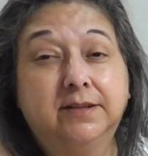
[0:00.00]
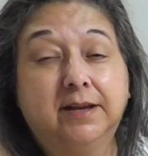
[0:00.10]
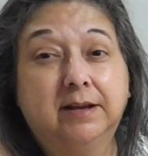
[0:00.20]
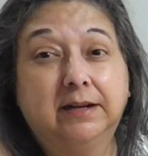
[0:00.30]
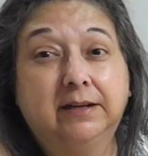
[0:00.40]

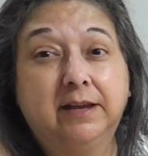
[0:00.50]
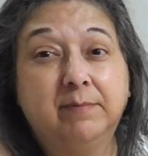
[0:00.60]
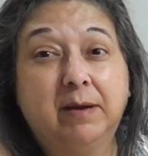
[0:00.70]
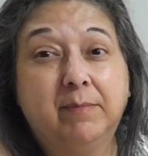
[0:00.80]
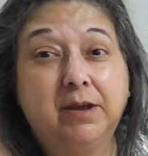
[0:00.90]
uh, keep
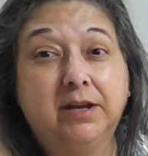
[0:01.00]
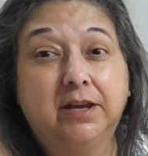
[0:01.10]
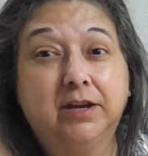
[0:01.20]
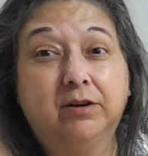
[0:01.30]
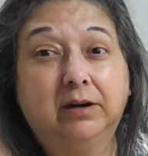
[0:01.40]
my money
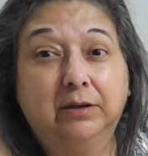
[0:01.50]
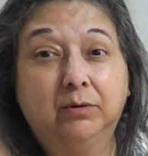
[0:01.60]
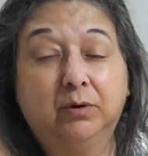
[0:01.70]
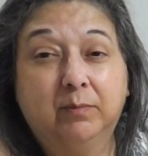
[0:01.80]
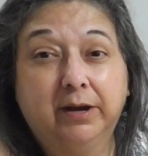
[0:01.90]
in our
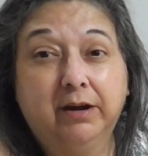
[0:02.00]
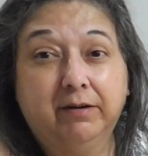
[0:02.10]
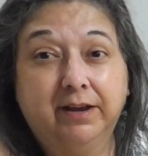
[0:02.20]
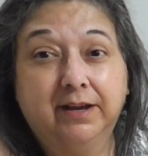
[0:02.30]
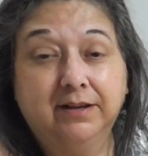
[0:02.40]
local
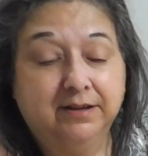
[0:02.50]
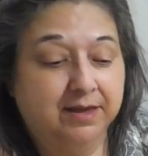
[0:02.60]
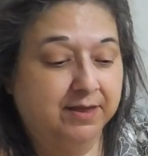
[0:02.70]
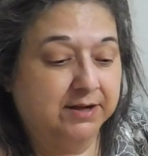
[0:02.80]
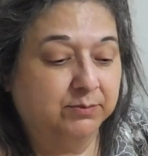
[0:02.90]
area,
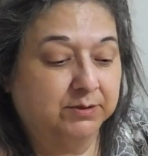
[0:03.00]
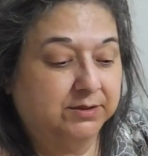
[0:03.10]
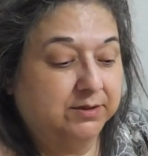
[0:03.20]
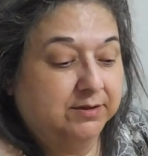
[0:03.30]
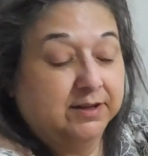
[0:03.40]
and that's
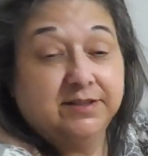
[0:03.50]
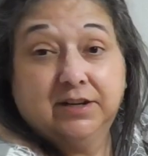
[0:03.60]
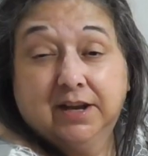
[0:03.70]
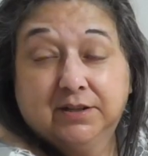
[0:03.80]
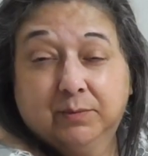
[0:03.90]
what's it's a
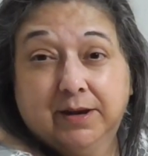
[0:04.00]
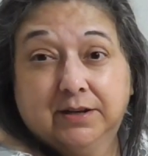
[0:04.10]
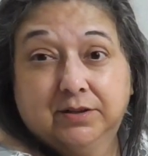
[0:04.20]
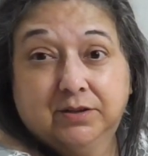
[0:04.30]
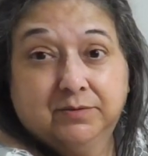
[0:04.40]
nice way
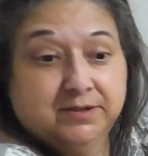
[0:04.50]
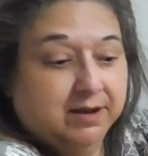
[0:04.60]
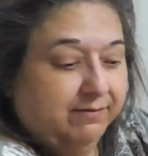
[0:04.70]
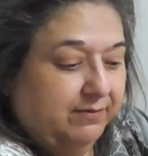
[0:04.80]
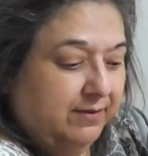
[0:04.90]
to do
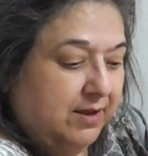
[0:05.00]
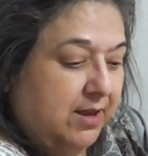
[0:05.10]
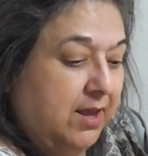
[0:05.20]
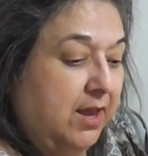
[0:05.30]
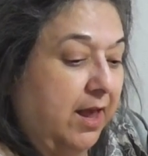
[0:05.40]

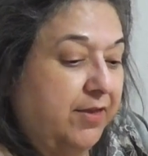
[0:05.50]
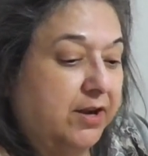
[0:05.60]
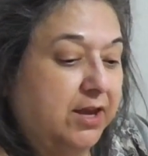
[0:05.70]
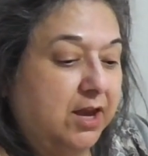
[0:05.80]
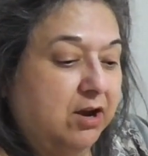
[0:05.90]
stuff. And
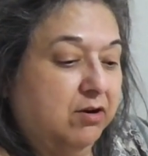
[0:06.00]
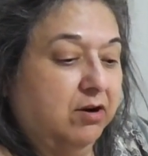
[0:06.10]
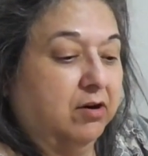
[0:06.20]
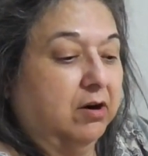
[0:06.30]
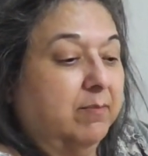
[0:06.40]
then here
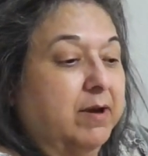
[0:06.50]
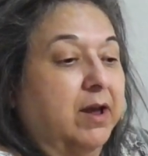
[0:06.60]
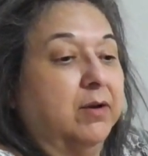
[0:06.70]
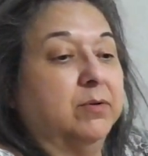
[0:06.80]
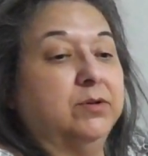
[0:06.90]
are
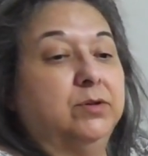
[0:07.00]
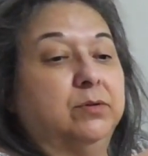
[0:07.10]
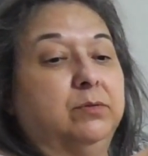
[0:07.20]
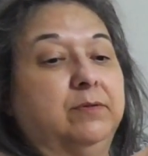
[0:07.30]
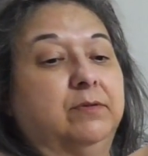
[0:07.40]
my one,
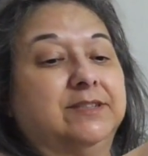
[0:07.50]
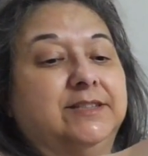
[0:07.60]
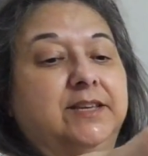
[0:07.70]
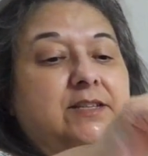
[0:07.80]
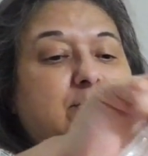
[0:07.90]
two, three, four,
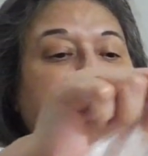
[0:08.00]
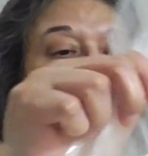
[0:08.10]
six